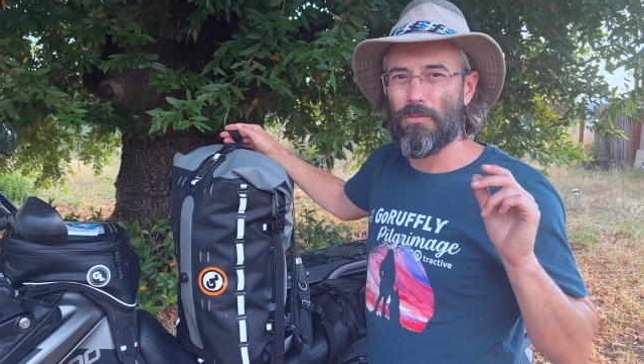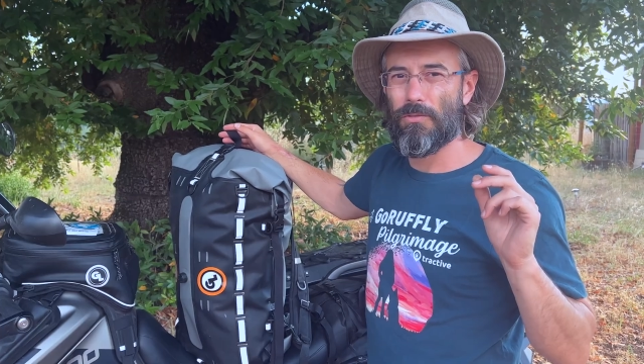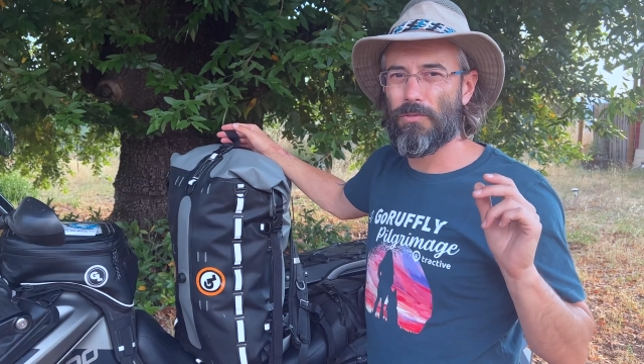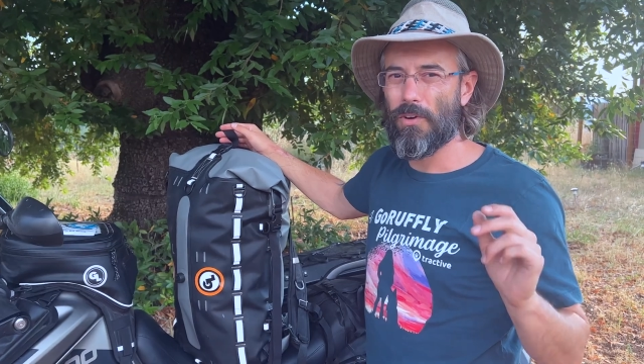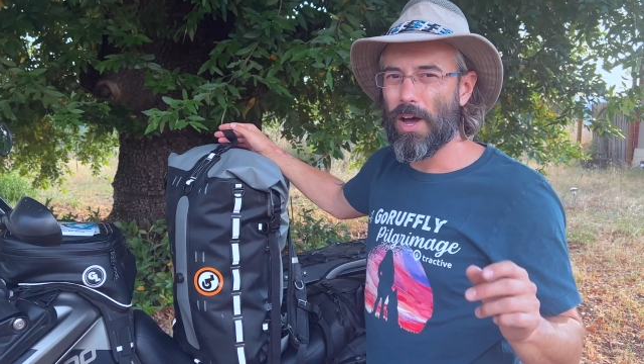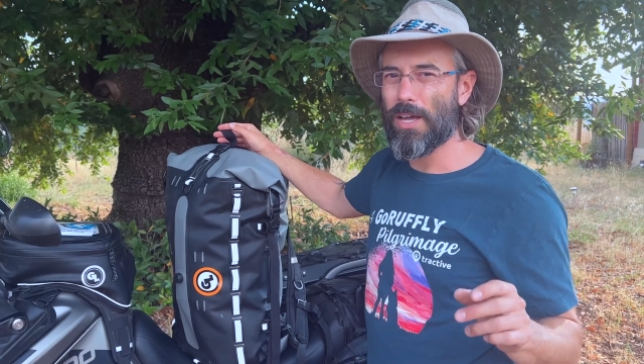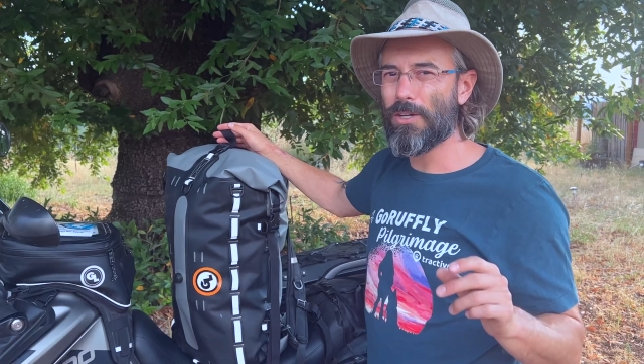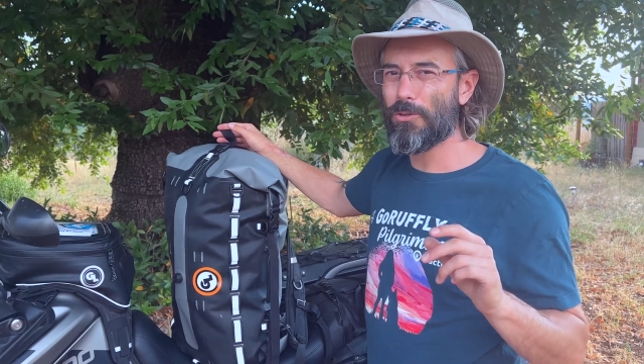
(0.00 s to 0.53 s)

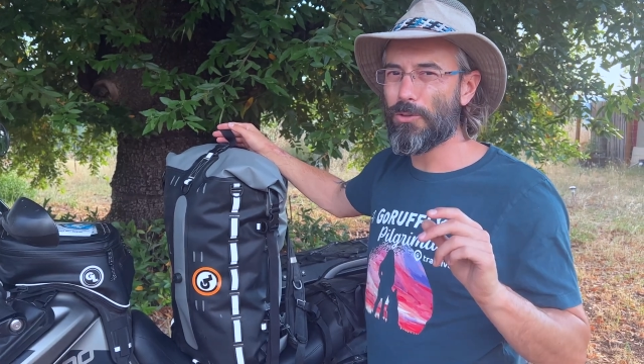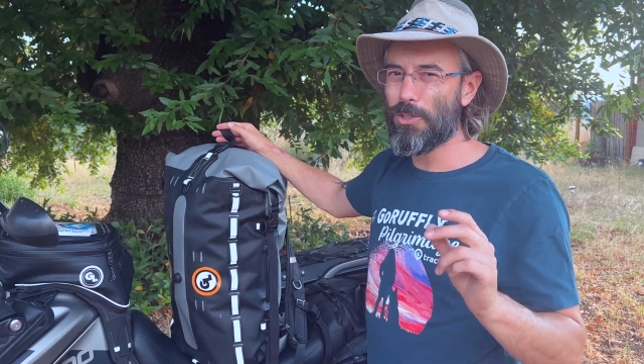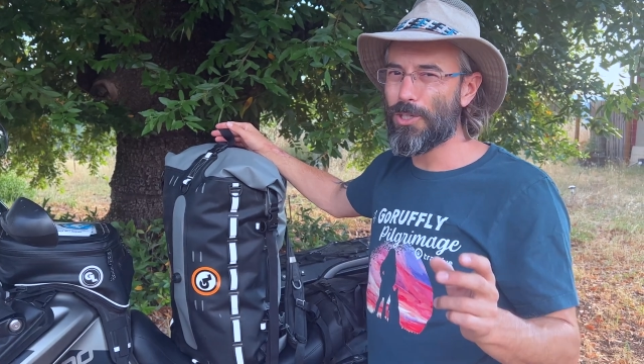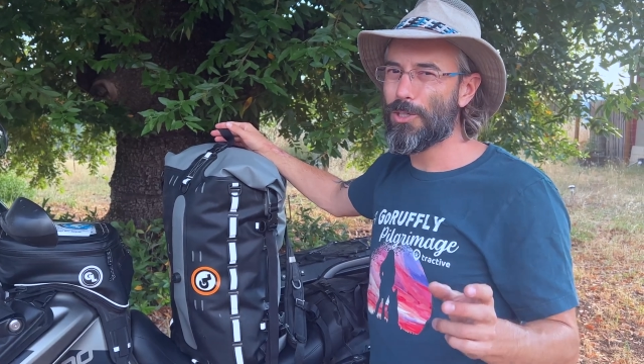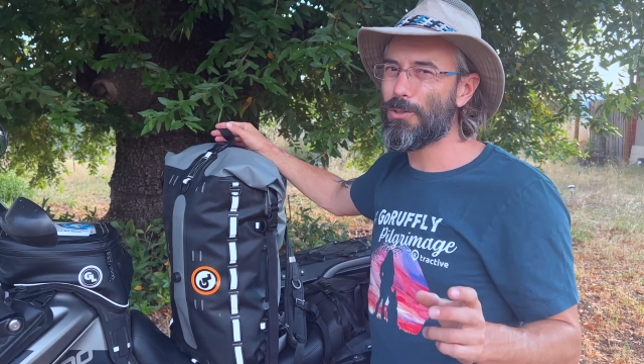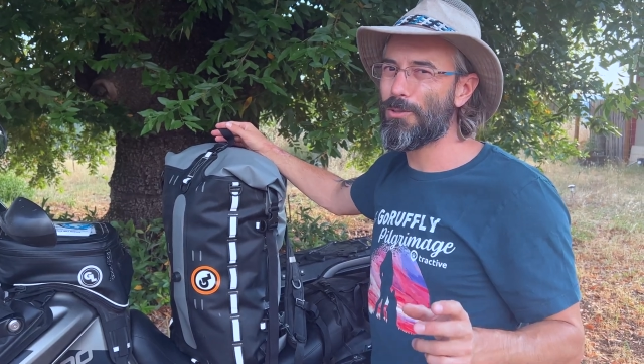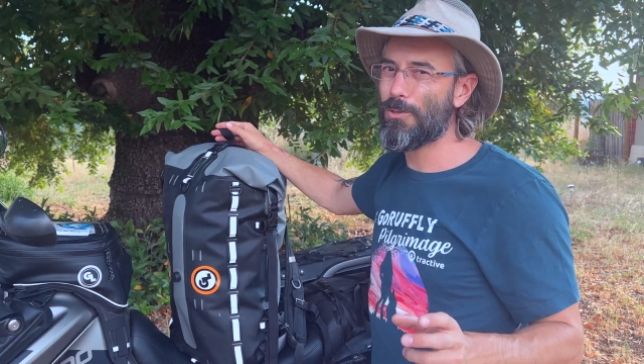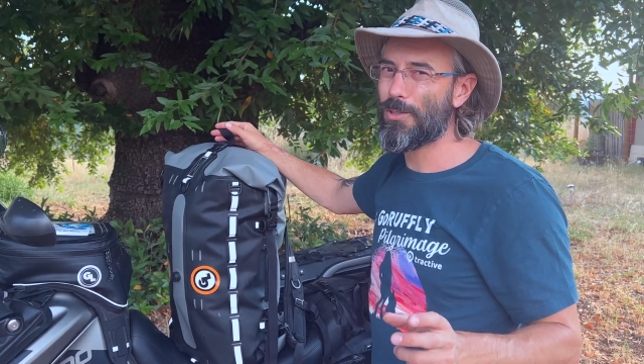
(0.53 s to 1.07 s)
Final
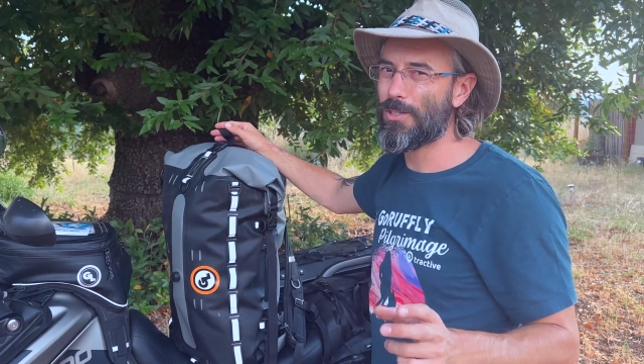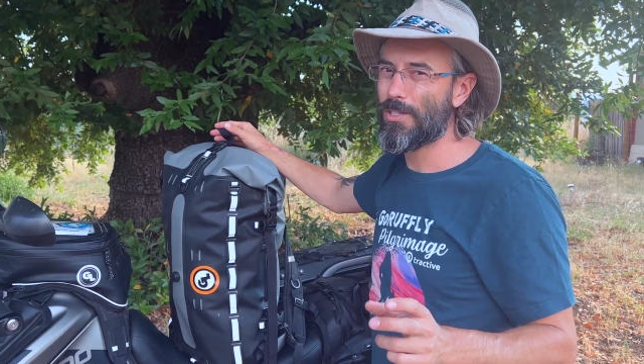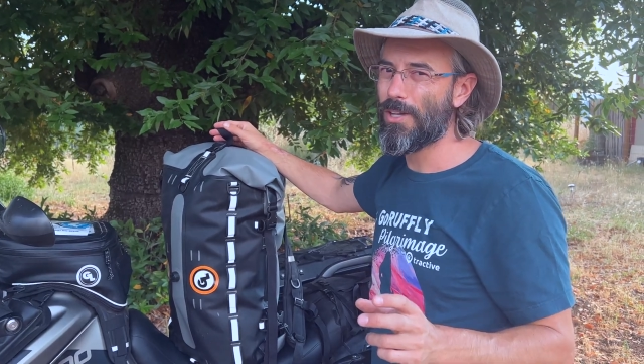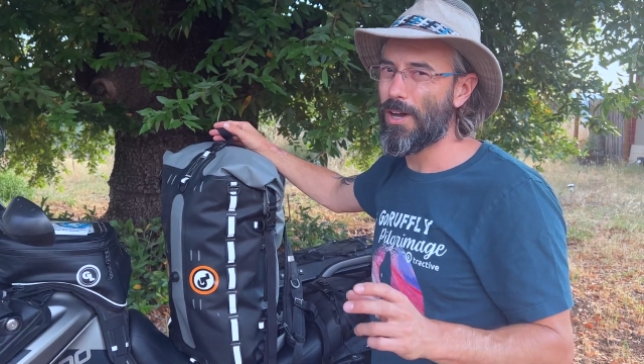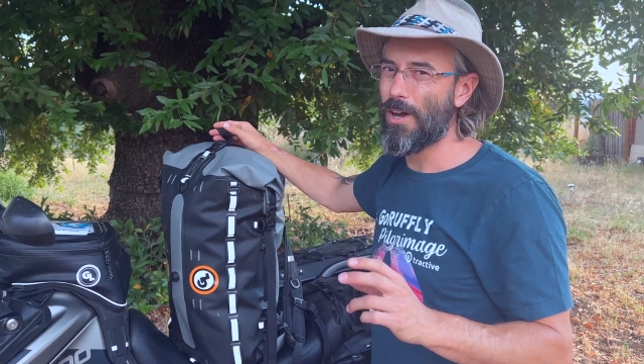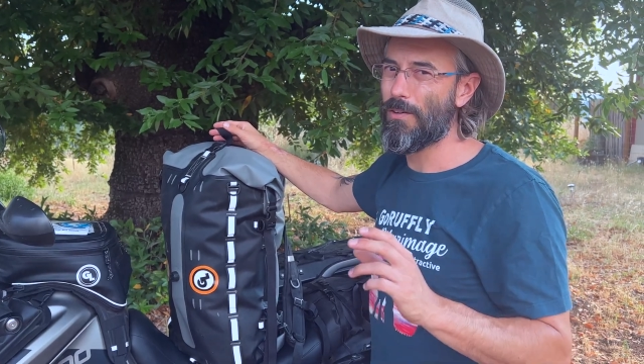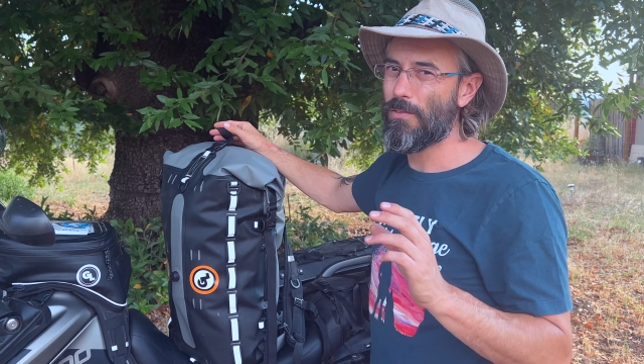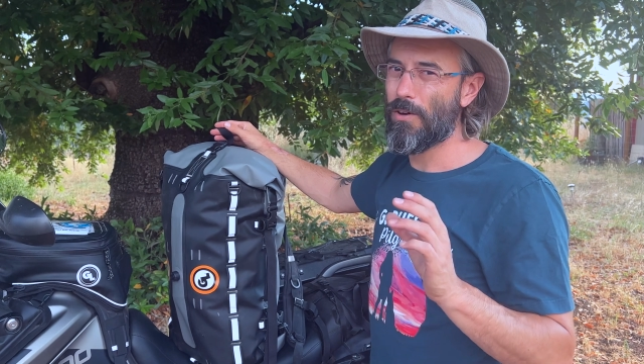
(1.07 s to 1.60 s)
use
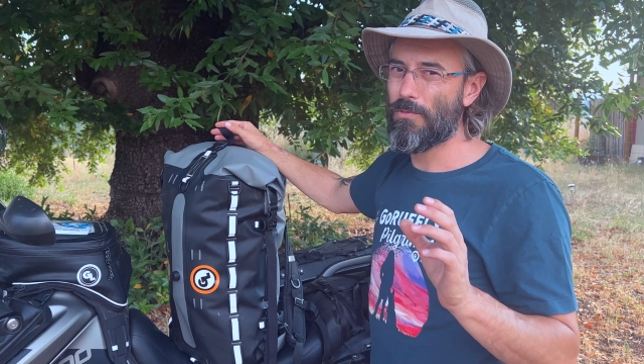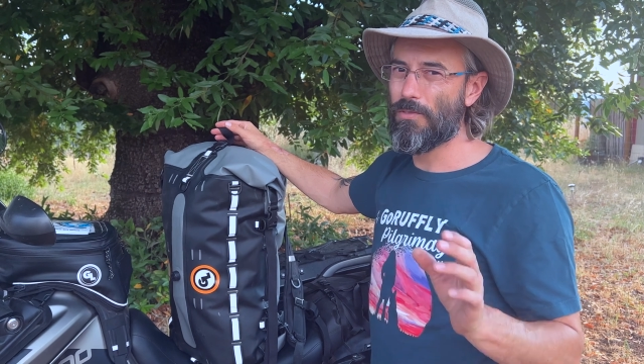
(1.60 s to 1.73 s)
of our